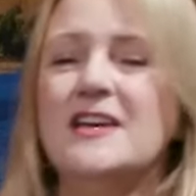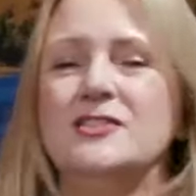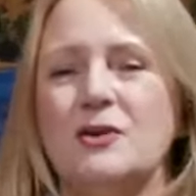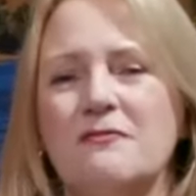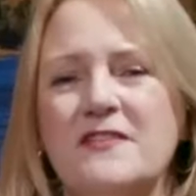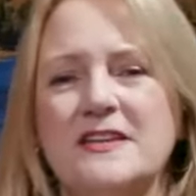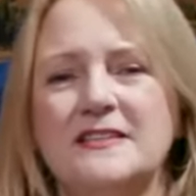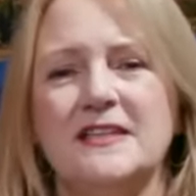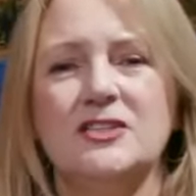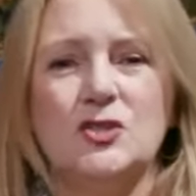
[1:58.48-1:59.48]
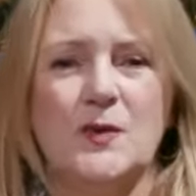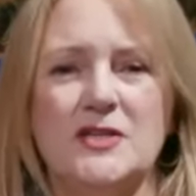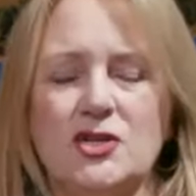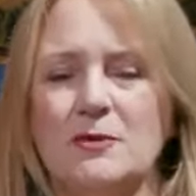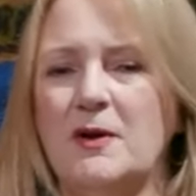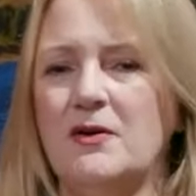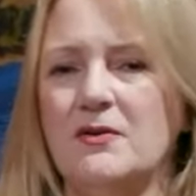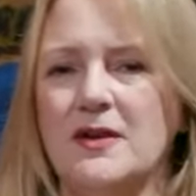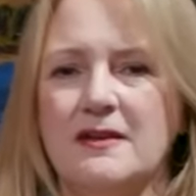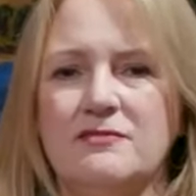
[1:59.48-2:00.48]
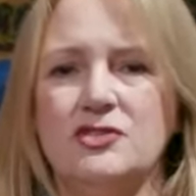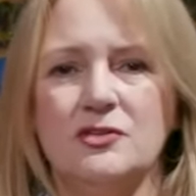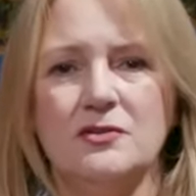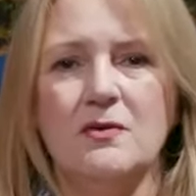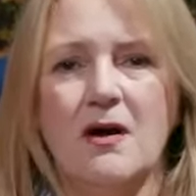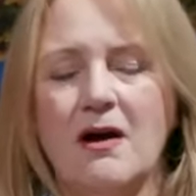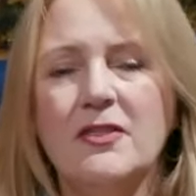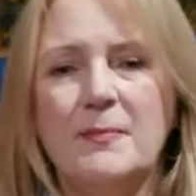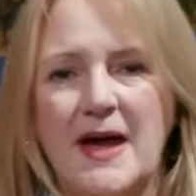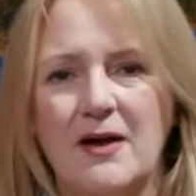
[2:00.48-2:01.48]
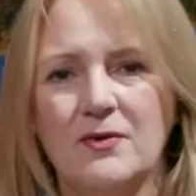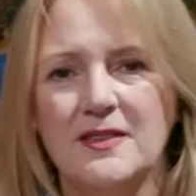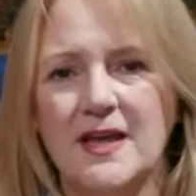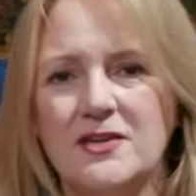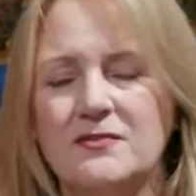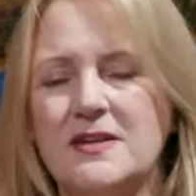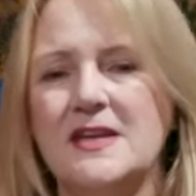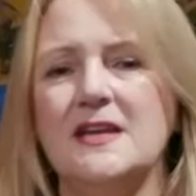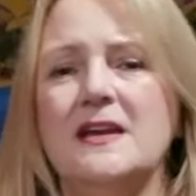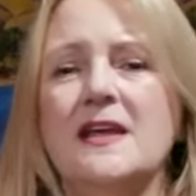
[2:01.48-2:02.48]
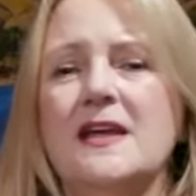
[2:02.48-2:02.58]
So V6 twin turbo gives you all the power that you need.